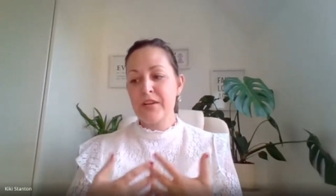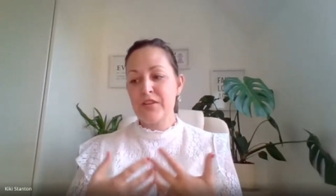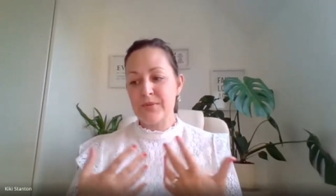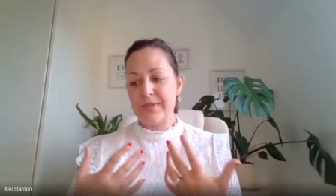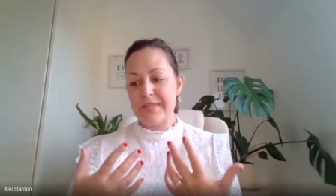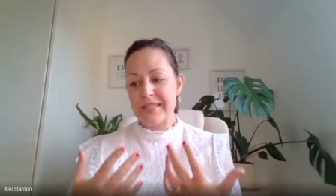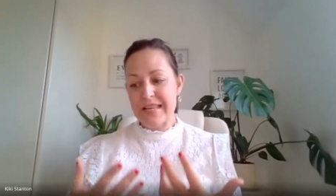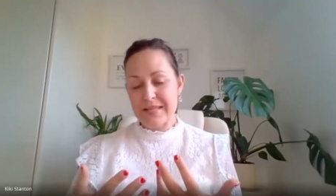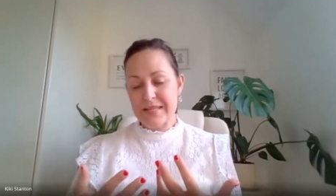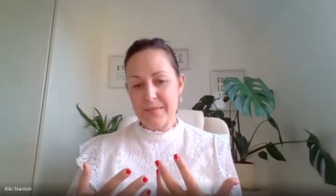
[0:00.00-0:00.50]
So
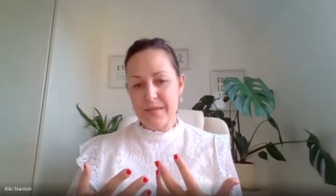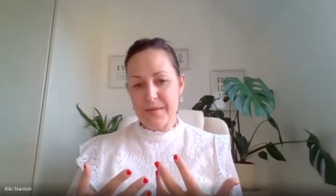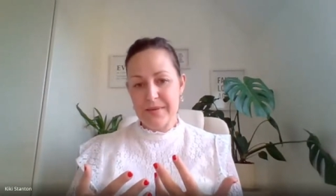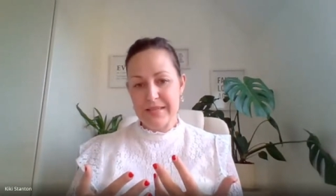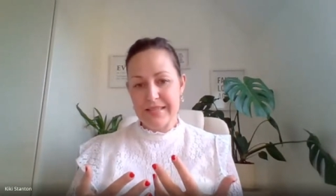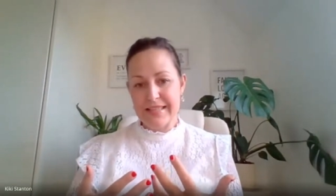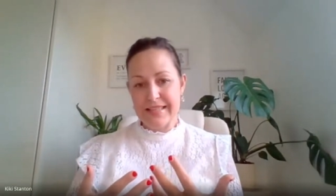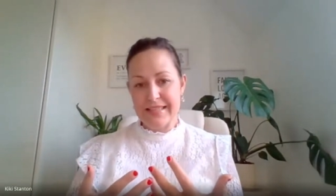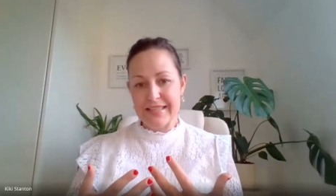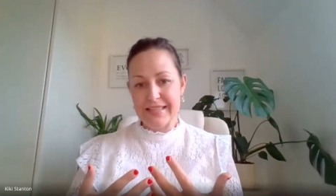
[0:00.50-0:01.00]
I set up the
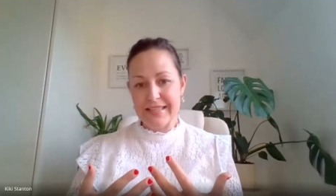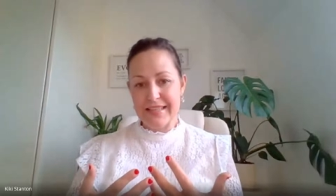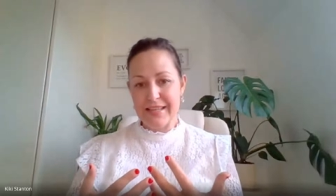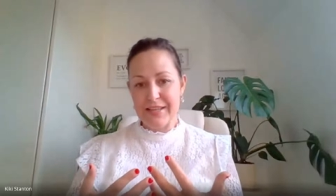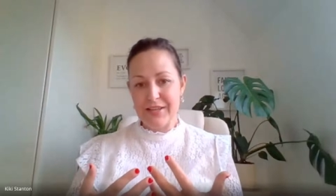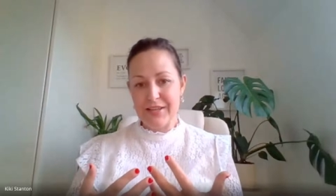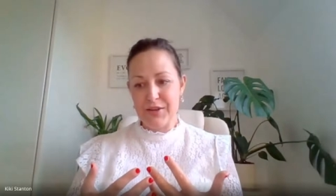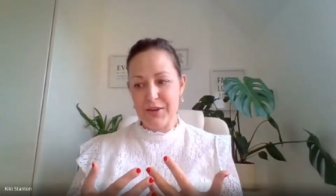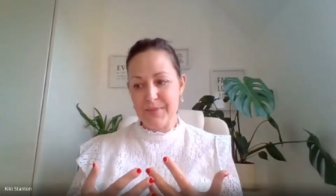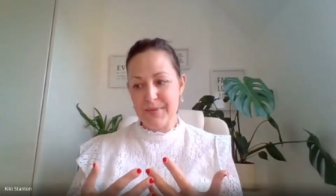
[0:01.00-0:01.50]
business as
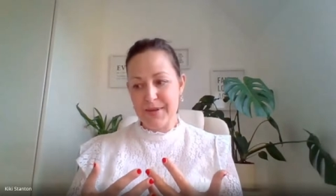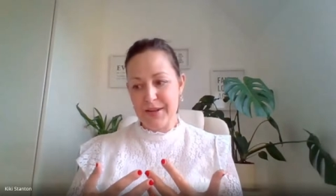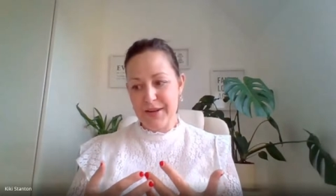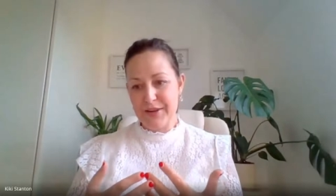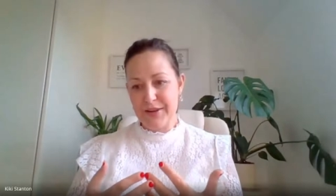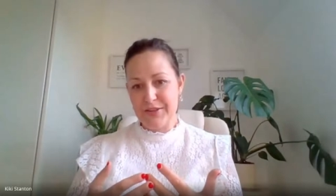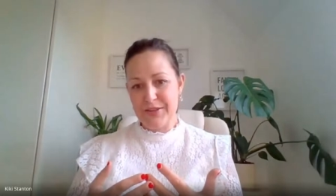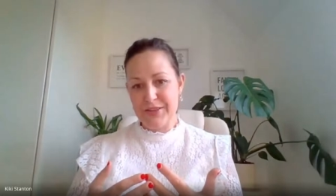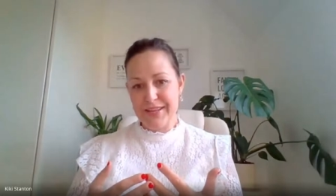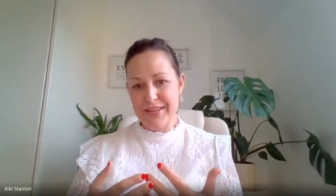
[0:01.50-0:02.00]
Kiki Kirby
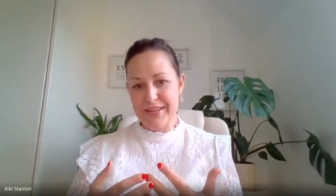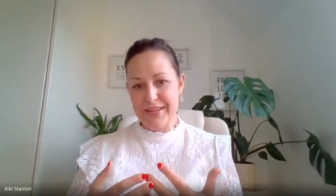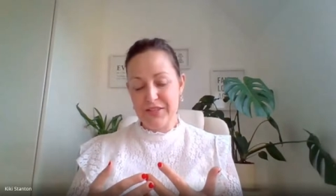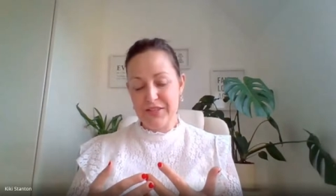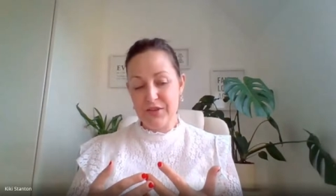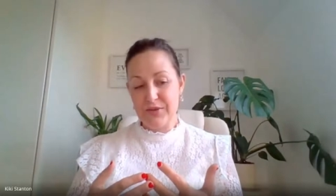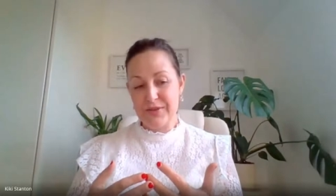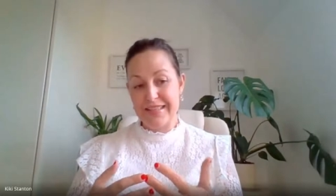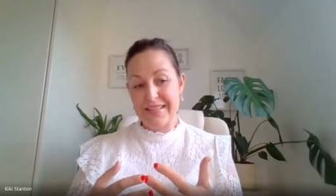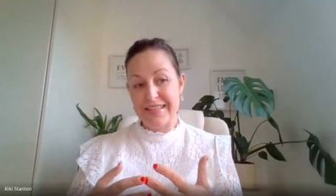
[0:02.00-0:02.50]
Coaching and
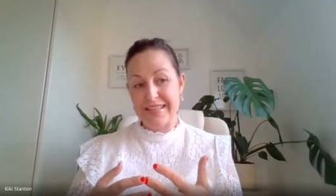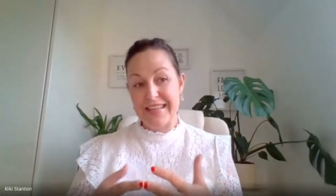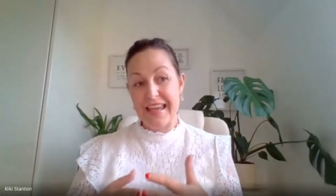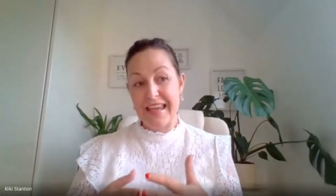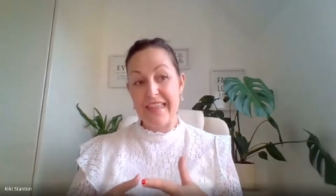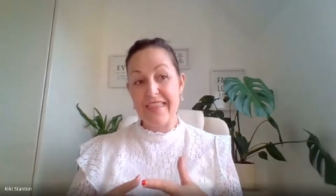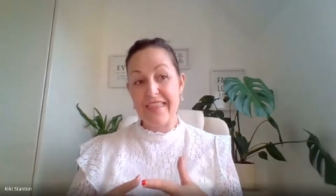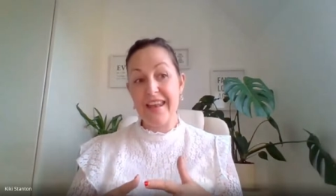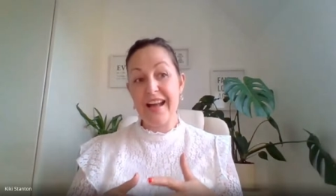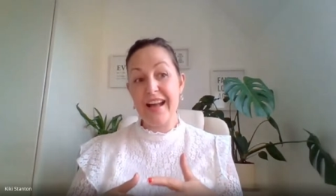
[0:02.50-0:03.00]
Consultancy,
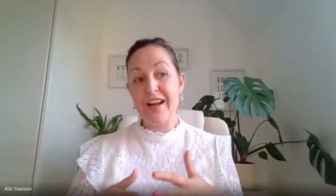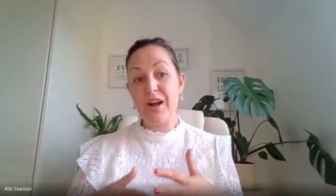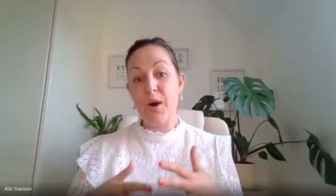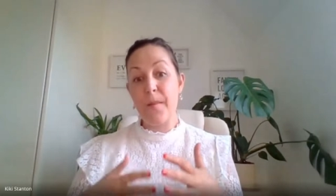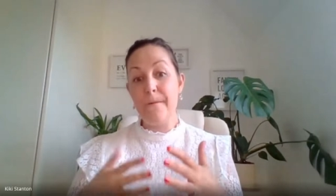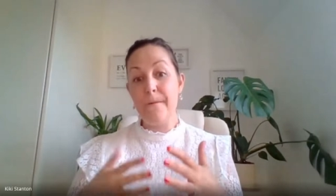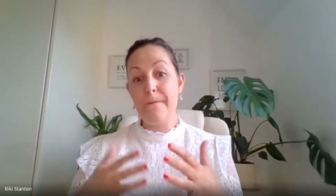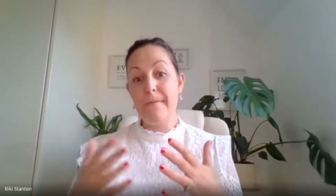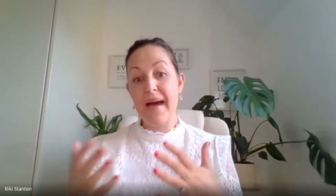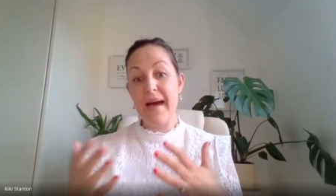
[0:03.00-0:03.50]
and then I
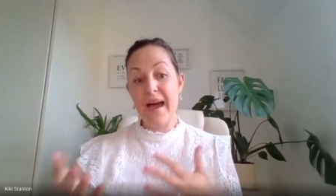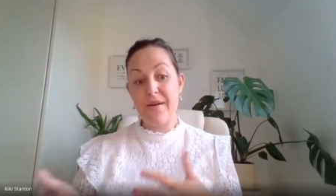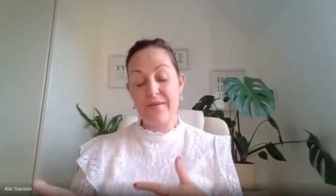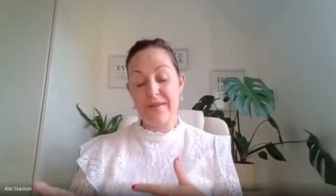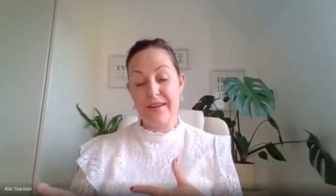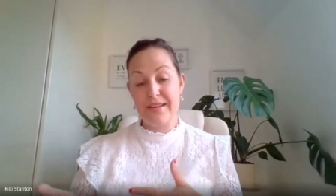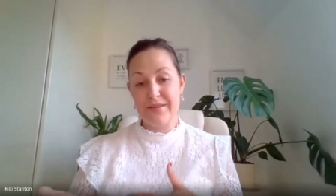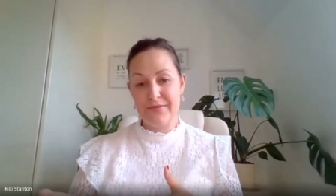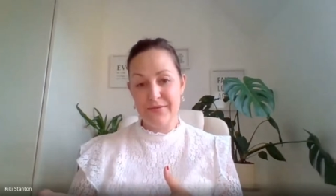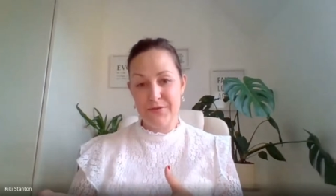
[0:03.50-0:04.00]
got
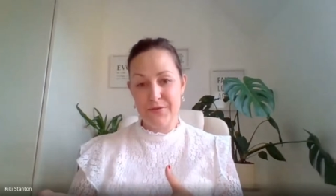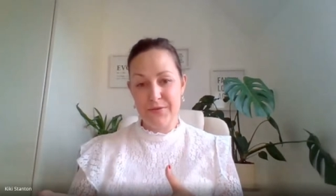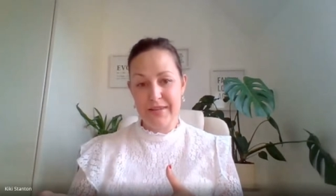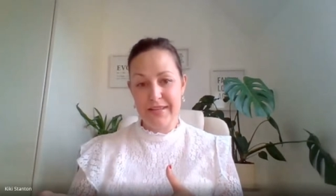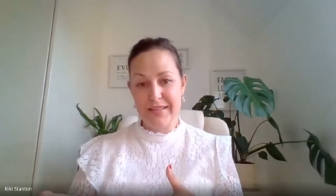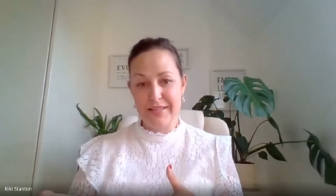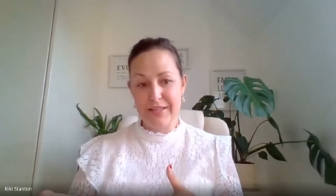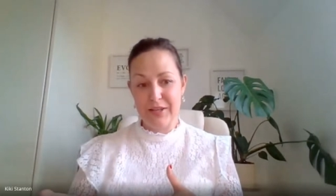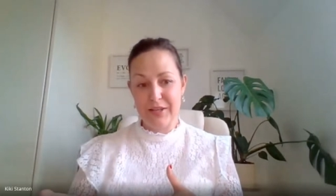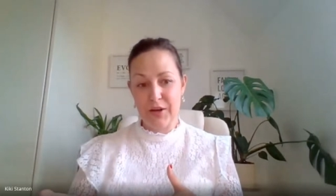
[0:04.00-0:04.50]
married four
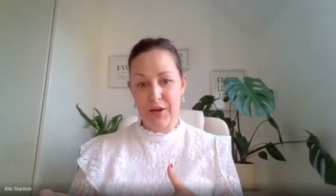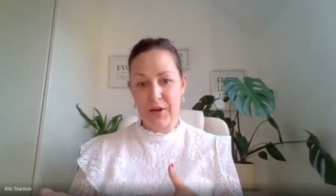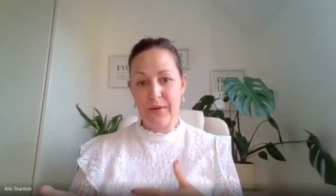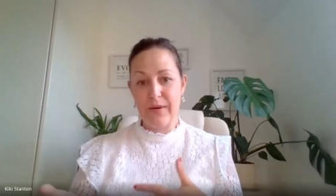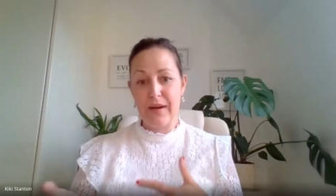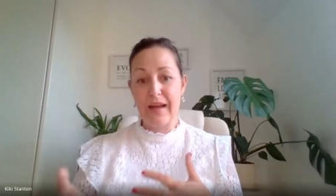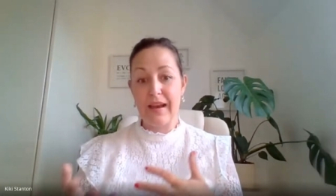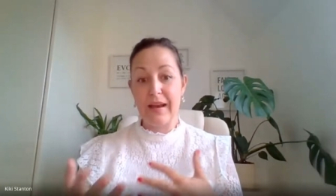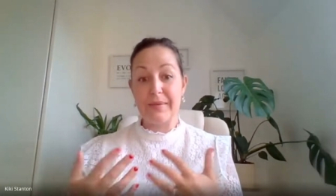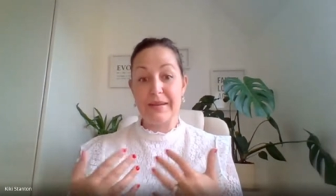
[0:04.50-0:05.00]
years ago,
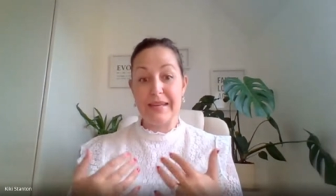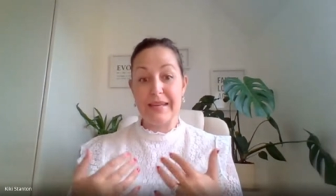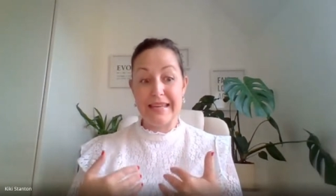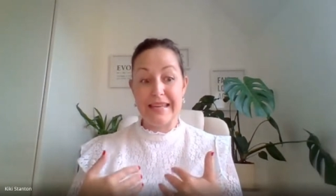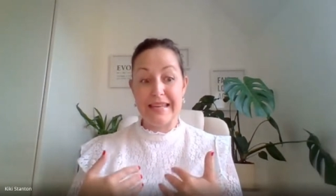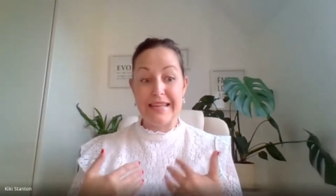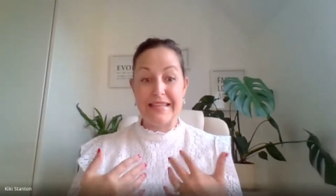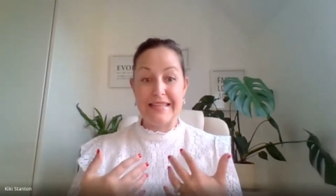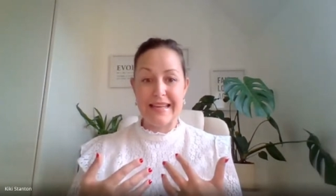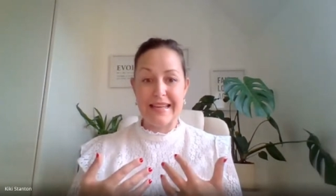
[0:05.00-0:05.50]
and I'm
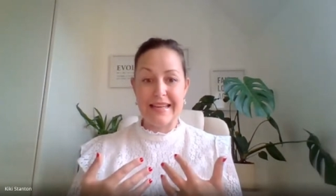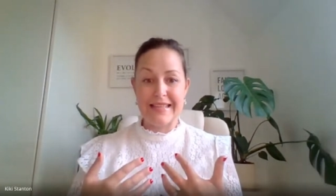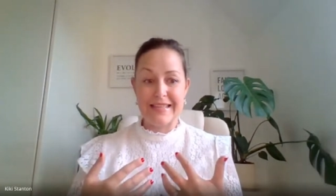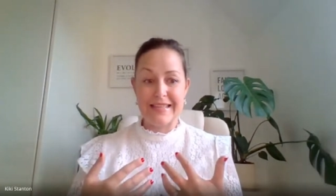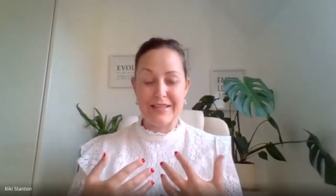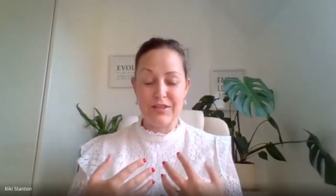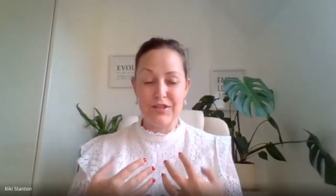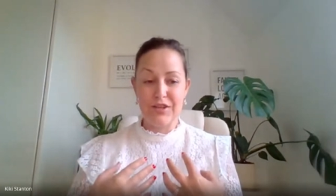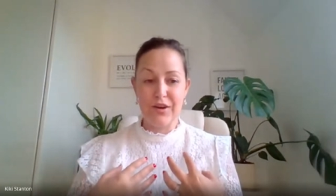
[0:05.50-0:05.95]
Kiki Stanton.